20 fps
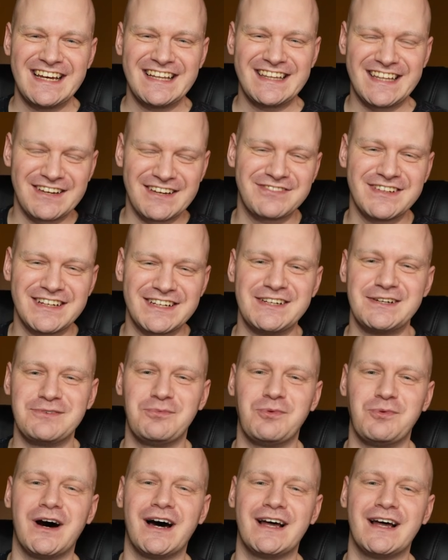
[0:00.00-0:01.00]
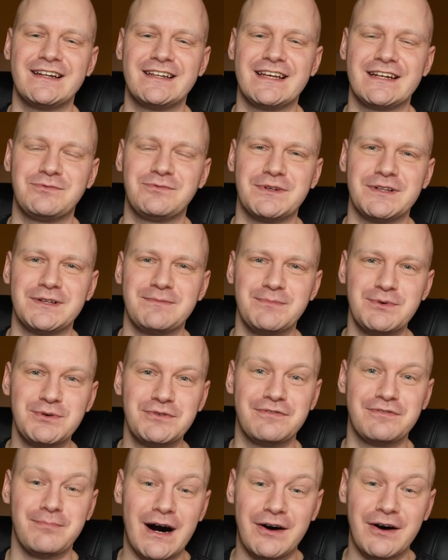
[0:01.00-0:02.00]
definitely one that will
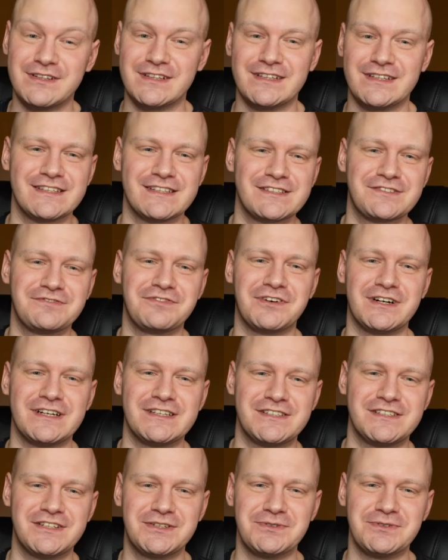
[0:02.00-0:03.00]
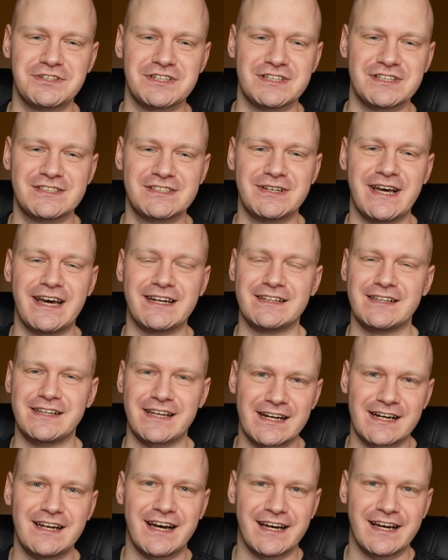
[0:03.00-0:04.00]
move mountains for institutions to handle their
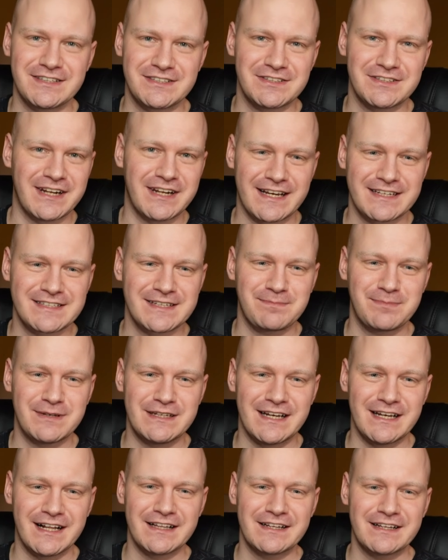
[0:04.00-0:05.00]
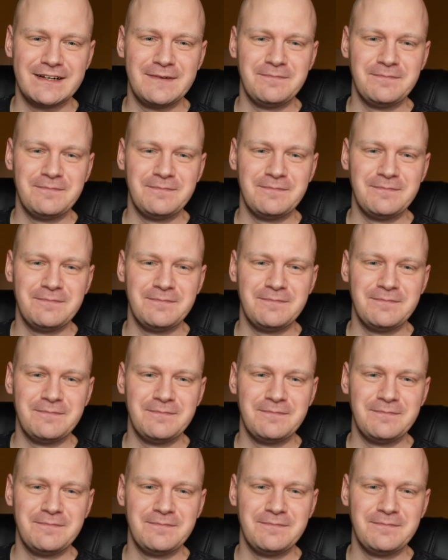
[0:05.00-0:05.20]
clients on XRPL.